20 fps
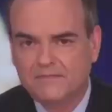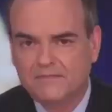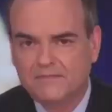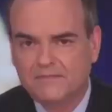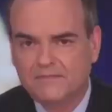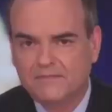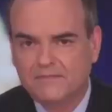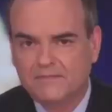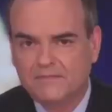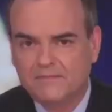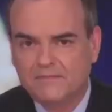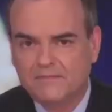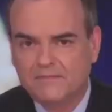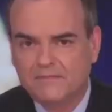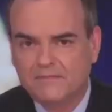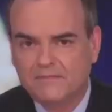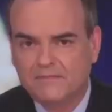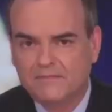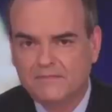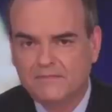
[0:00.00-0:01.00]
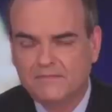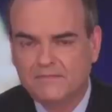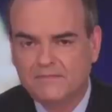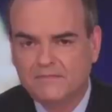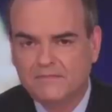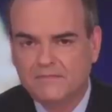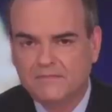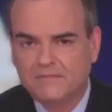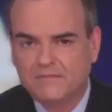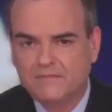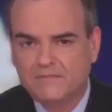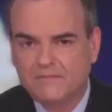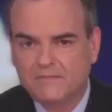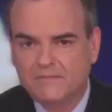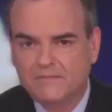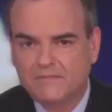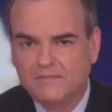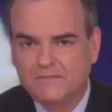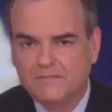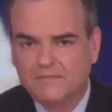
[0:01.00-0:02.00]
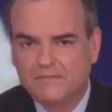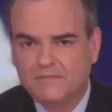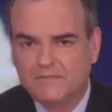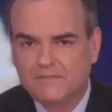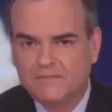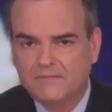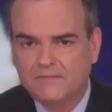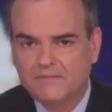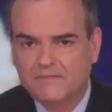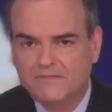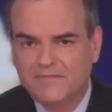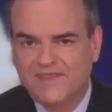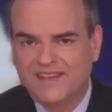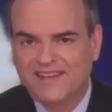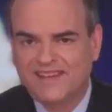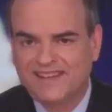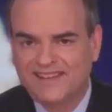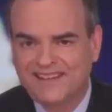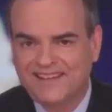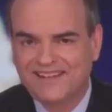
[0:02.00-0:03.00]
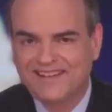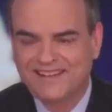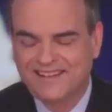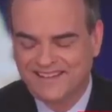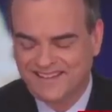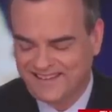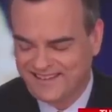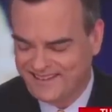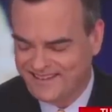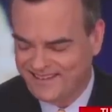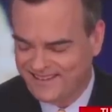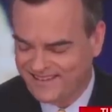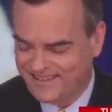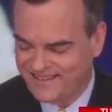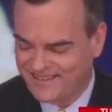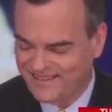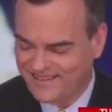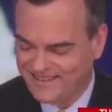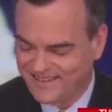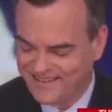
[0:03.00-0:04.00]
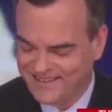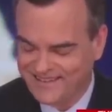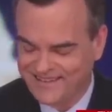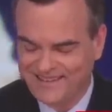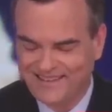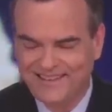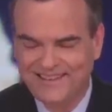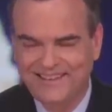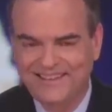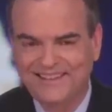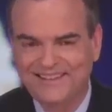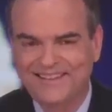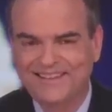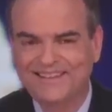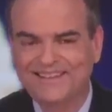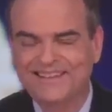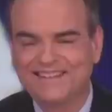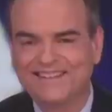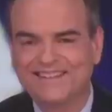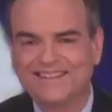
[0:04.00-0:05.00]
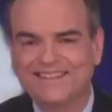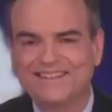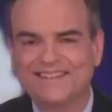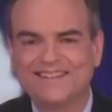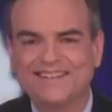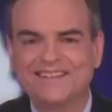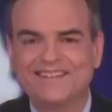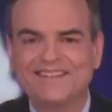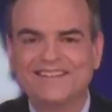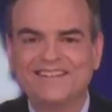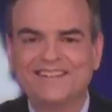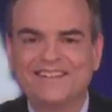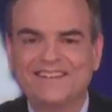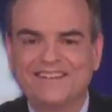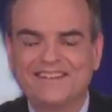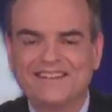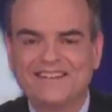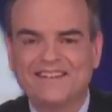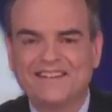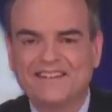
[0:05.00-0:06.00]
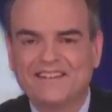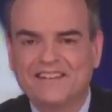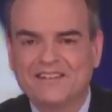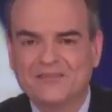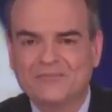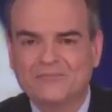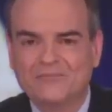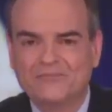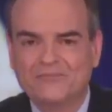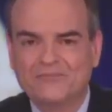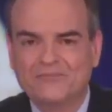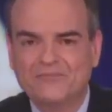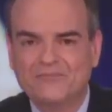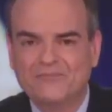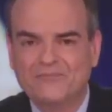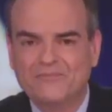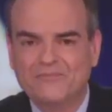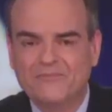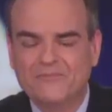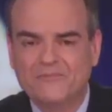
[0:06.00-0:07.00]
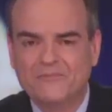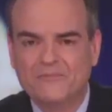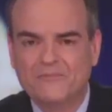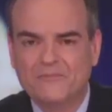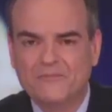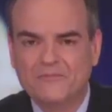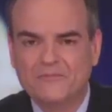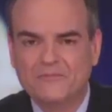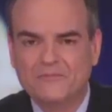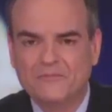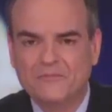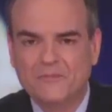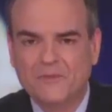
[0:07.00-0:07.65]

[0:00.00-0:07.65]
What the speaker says: This person isn't speaking.